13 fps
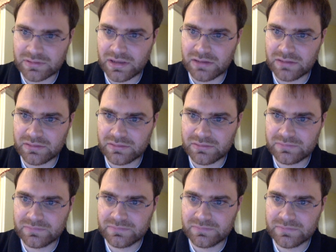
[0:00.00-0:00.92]
I don't know,
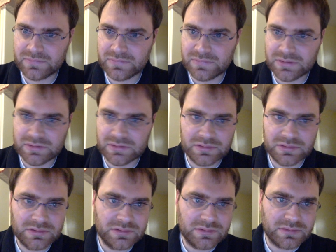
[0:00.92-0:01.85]

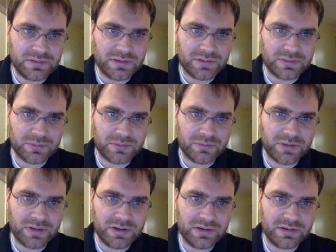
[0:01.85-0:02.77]
this one
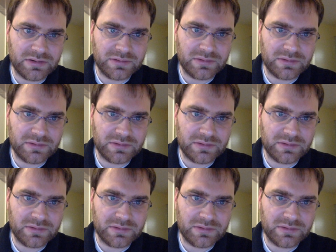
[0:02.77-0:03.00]
right here.